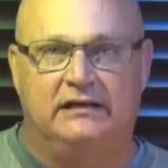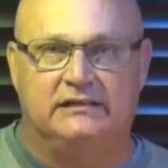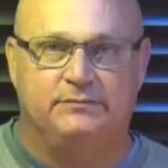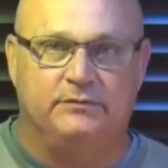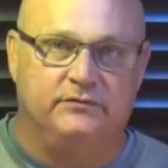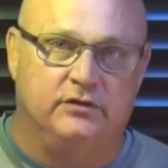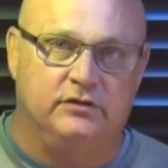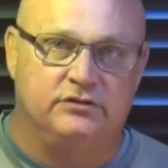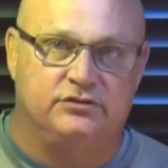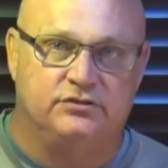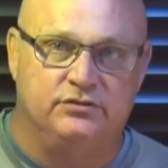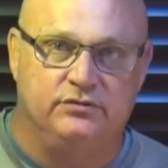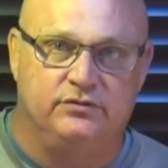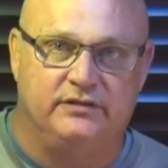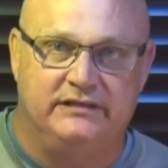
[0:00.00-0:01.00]
let's move on
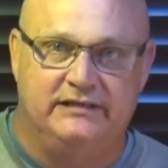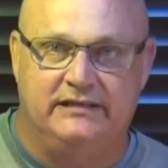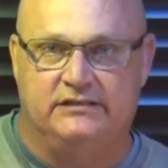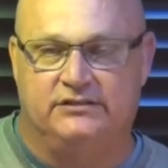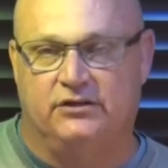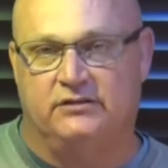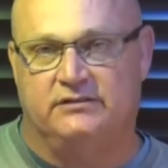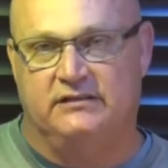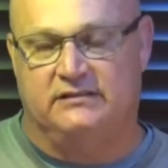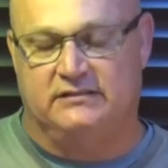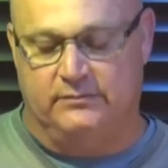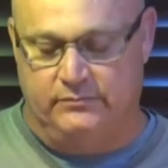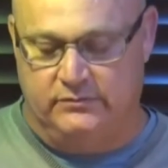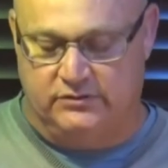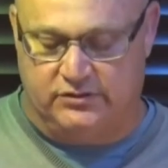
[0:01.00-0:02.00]
to the exotics,
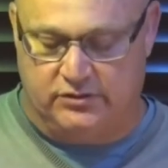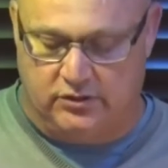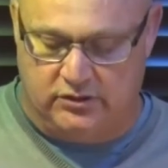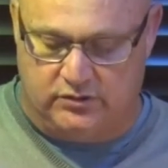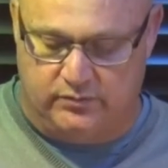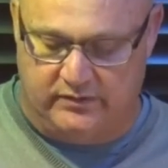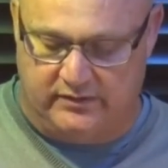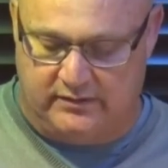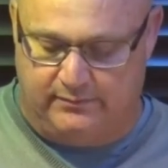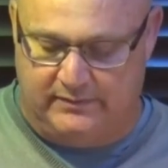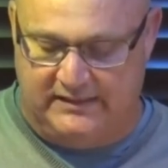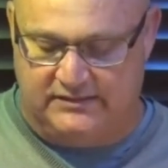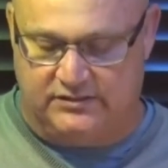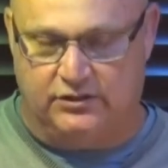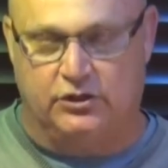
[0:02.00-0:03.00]
and we'll start with the
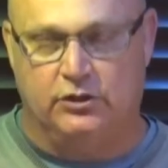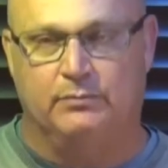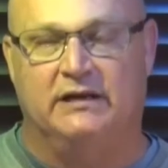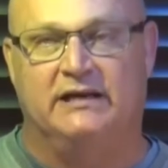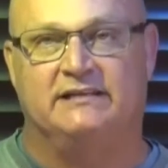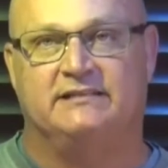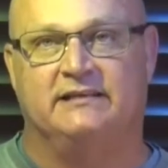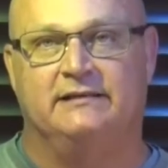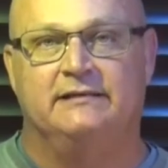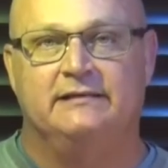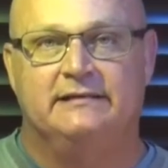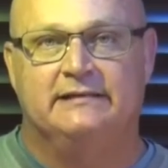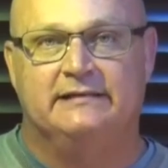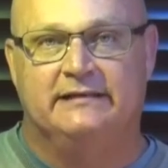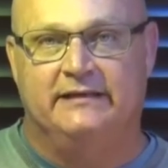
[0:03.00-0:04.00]
place accumulator.
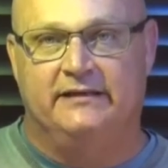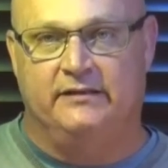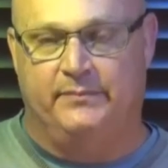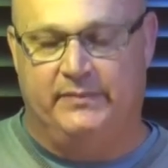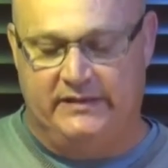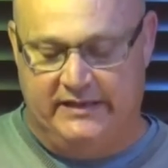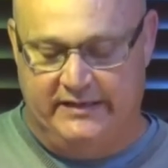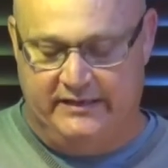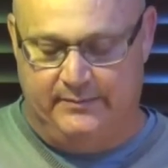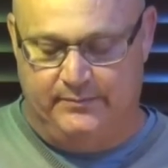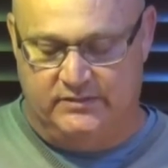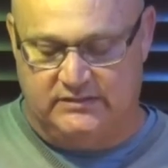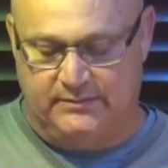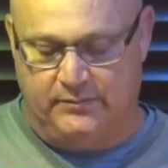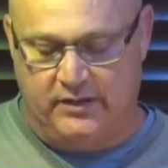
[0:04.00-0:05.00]
Here are the PA
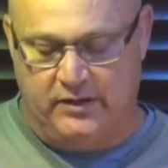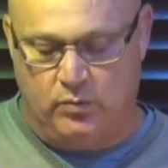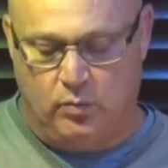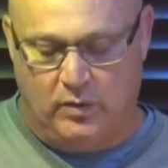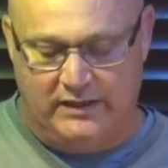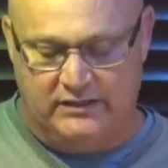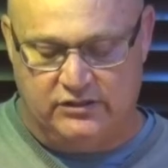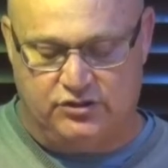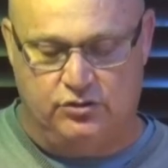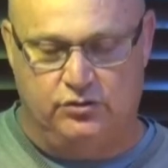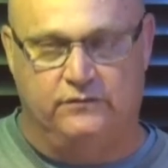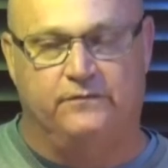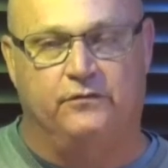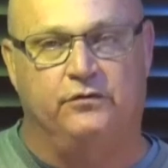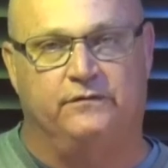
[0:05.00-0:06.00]
numbers. I'm going 1 and
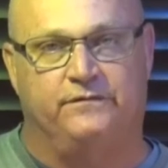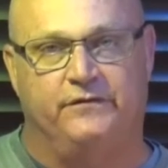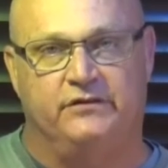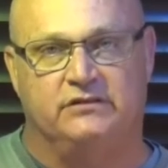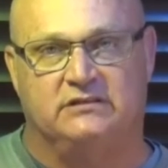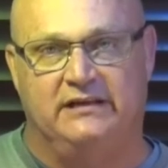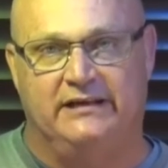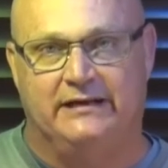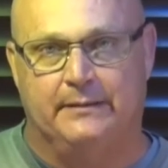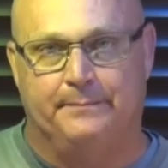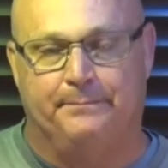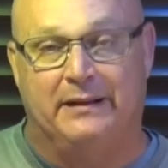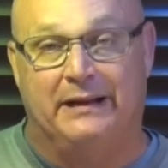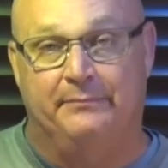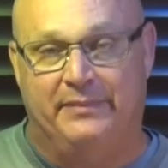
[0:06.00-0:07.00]
2 for the first
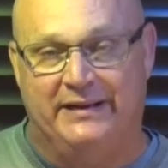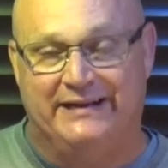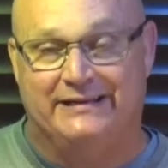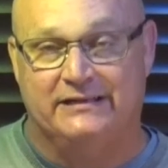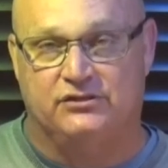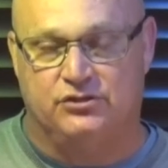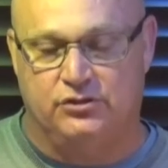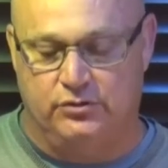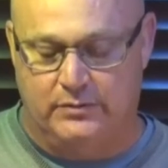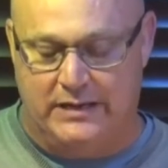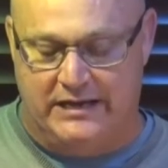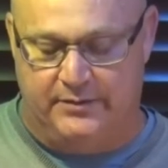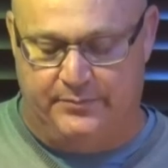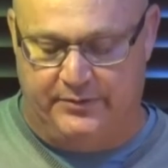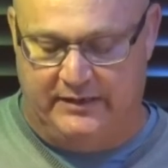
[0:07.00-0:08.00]
leg, by Banker 2,
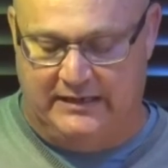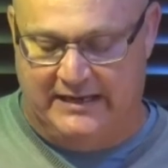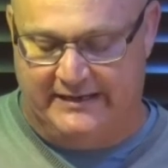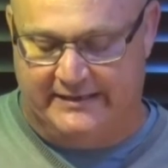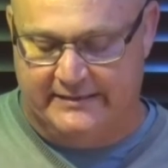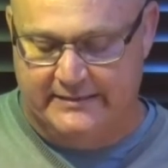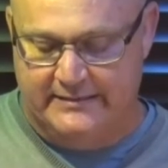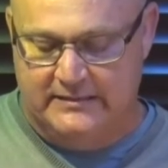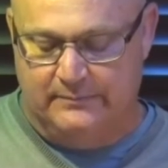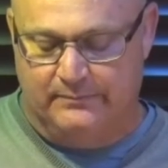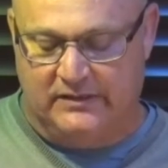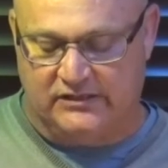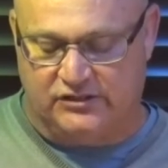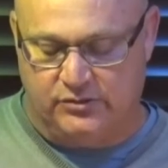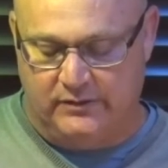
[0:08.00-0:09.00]
Adderbury Lake,
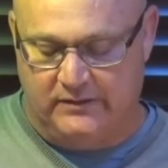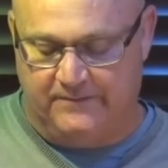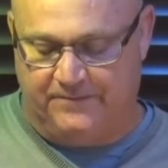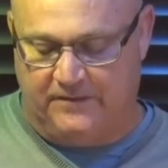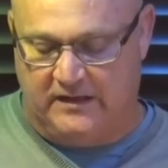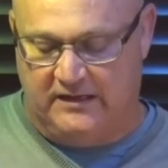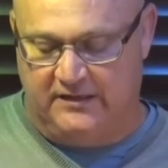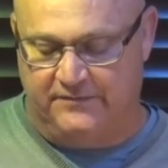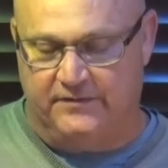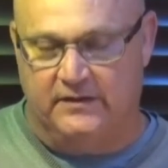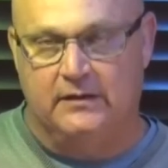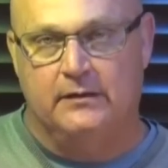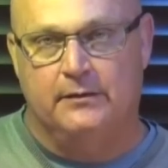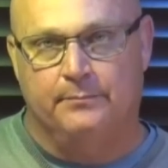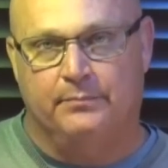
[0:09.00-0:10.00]
by 2 and 5,
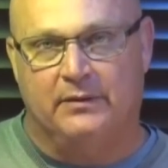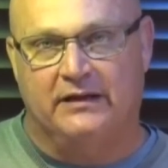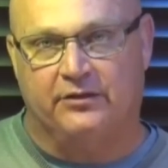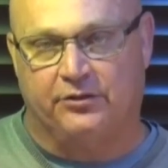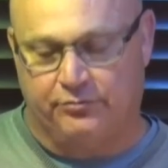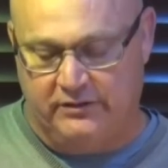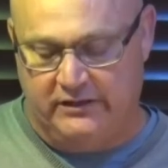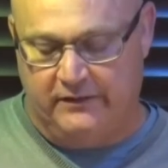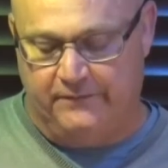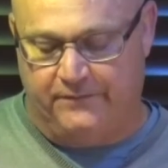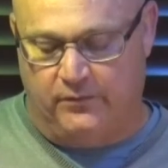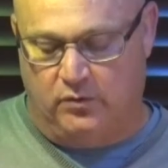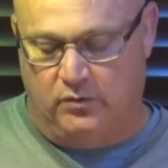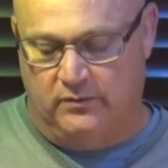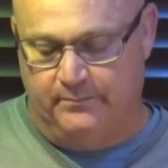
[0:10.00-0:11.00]
by 3 and
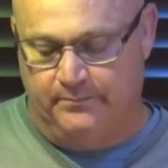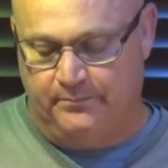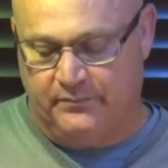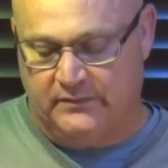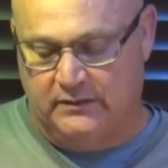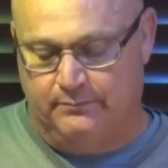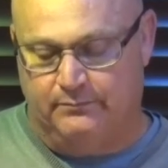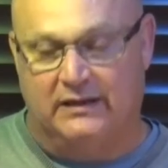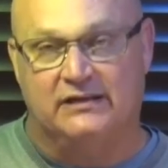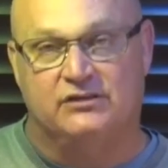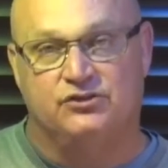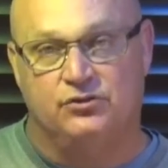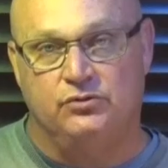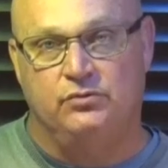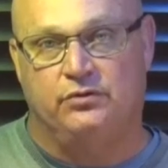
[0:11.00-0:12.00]
4, by
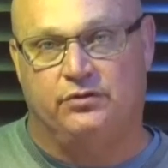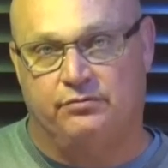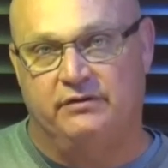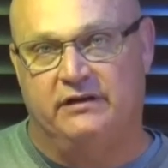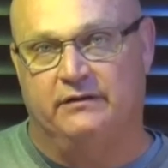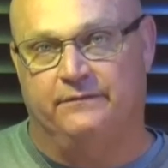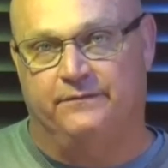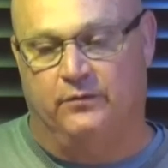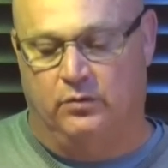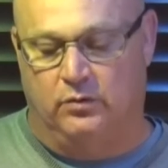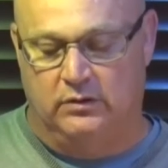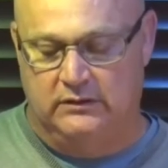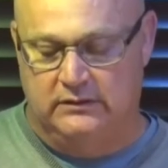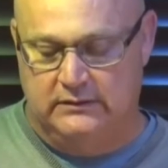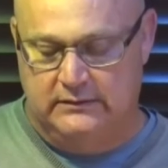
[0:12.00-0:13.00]
2, 3 and 4,